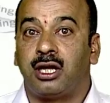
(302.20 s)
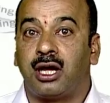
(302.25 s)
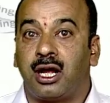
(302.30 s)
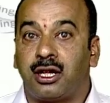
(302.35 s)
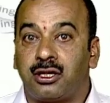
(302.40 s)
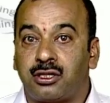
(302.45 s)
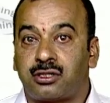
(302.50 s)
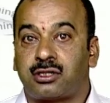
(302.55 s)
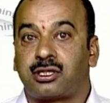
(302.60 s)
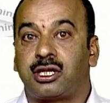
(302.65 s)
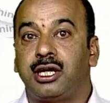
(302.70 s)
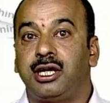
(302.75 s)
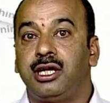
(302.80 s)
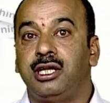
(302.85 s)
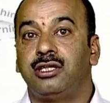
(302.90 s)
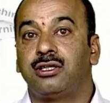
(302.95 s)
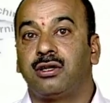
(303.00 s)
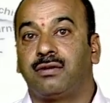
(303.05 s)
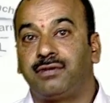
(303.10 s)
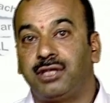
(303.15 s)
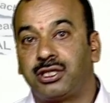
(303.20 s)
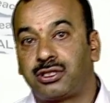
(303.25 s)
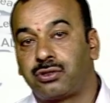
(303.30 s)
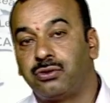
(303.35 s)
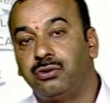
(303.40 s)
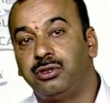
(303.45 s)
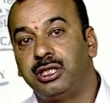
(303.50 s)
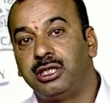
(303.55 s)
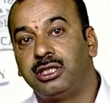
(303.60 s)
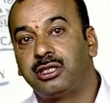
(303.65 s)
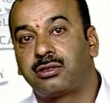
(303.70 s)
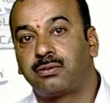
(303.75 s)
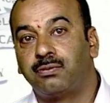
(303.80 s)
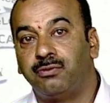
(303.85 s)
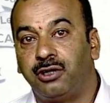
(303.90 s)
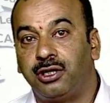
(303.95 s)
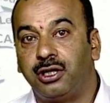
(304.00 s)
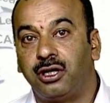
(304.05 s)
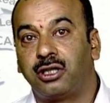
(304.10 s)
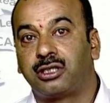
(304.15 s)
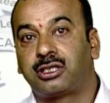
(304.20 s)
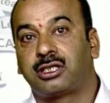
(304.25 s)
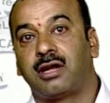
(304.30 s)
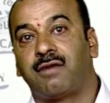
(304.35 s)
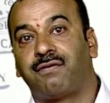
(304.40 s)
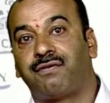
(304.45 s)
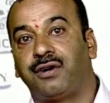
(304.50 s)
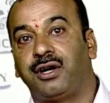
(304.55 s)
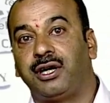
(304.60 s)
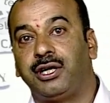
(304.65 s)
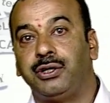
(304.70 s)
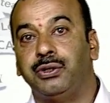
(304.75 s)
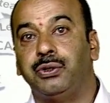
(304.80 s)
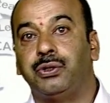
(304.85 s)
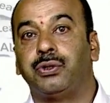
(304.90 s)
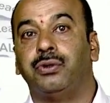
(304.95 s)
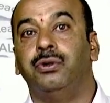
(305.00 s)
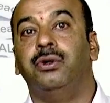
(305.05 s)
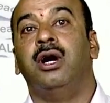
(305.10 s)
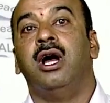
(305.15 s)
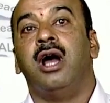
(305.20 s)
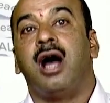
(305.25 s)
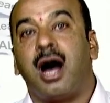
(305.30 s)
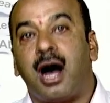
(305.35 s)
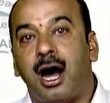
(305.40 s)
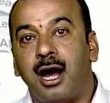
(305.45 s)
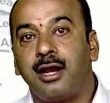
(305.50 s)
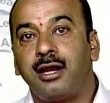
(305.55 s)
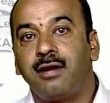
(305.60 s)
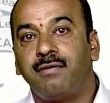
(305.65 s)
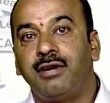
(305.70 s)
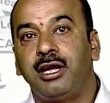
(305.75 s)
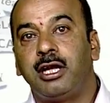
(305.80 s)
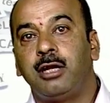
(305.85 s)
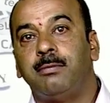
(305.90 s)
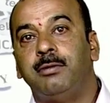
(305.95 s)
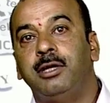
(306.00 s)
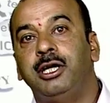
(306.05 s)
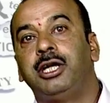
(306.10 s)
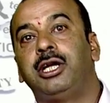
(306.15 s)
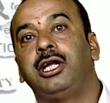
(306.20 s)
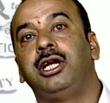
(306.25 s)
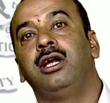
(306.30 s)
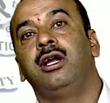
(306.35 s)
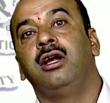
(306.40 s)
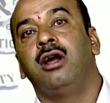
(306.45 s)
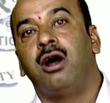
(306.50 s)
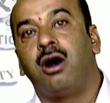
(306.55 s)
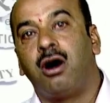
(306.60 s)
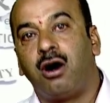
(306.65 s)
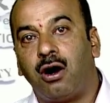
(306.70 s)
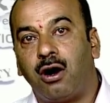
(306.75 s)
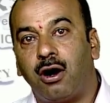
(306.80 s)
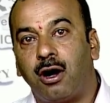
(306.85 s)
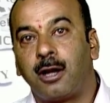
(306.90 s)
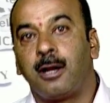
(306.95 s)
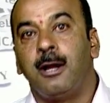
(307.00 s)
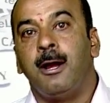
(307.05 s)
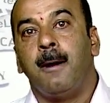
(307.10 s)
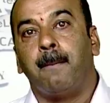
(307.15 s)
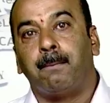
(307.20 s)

the studies of the students would not suffer due to unavailability or